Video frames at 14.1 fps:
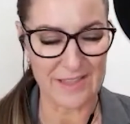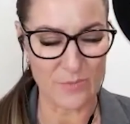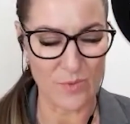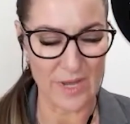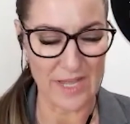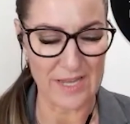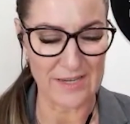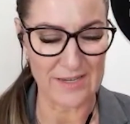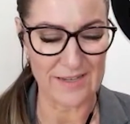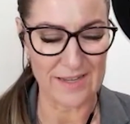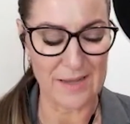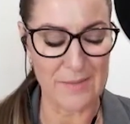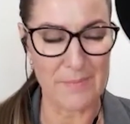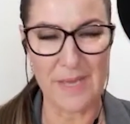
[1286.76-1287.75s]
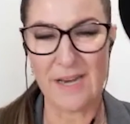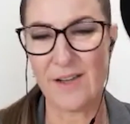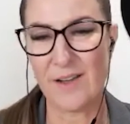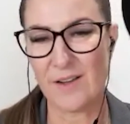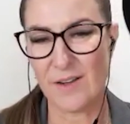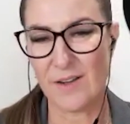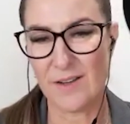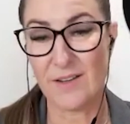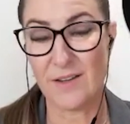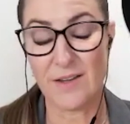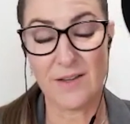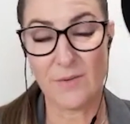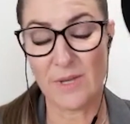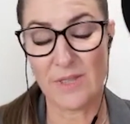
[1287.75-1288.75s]
when
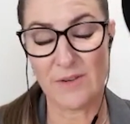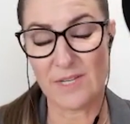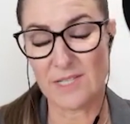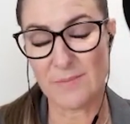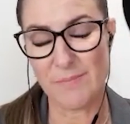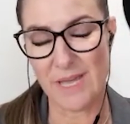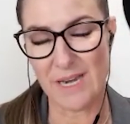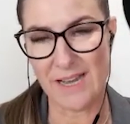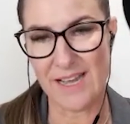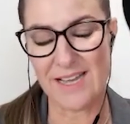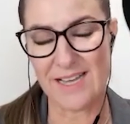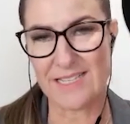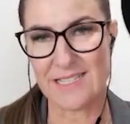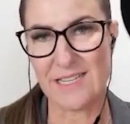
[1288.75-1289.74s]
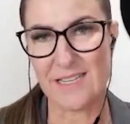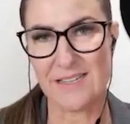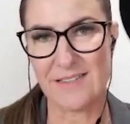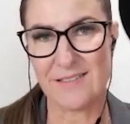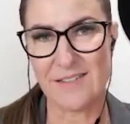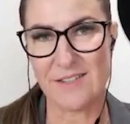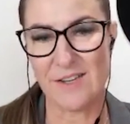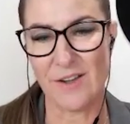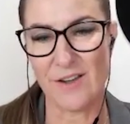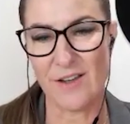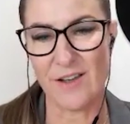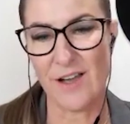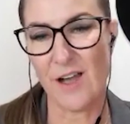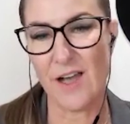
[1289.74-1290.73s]
whether it's better as in,
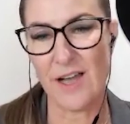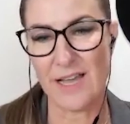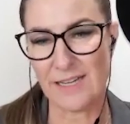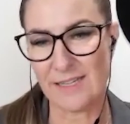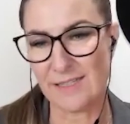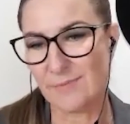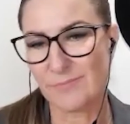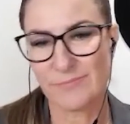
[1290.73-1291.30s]
higher,